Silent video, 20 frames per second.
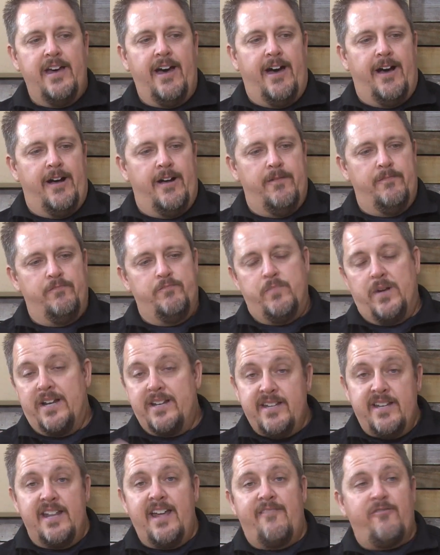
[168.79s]
Um, but I
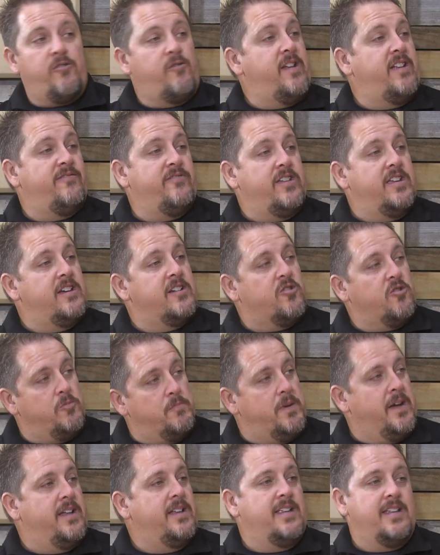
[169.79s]
didn't have a red vehicle,
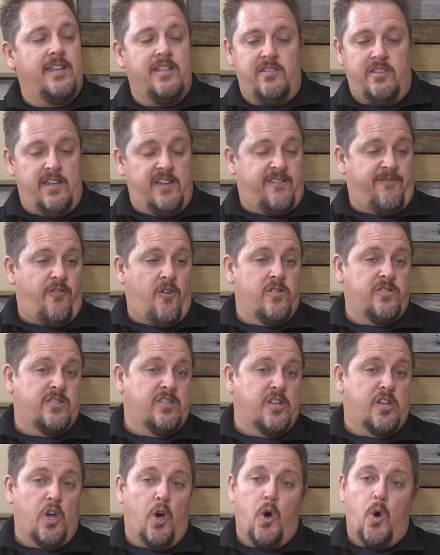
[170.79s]
but it, as far as
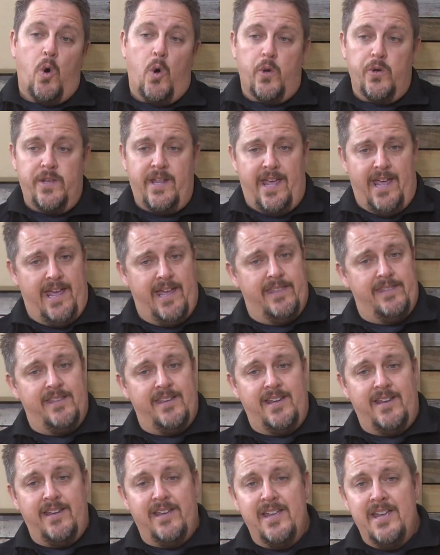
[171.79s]
the gold and
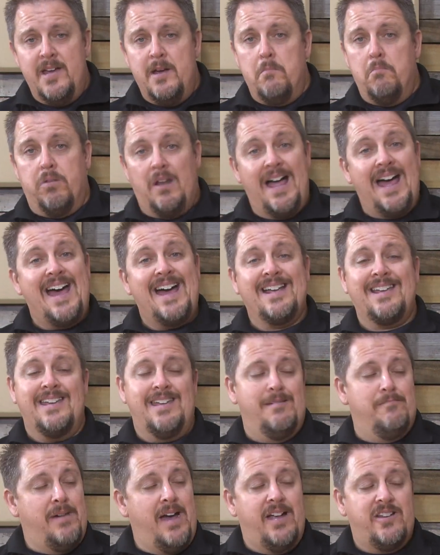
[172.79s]
the black,
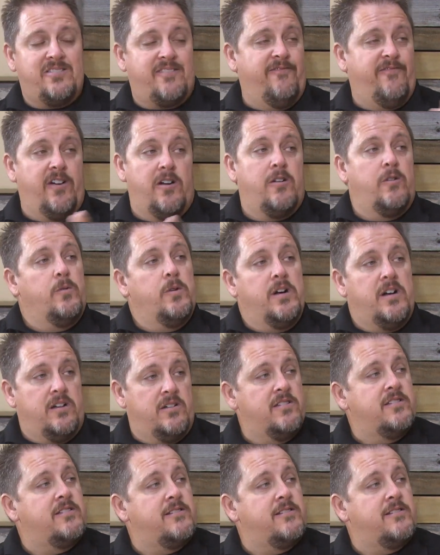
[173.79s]
it matched very well.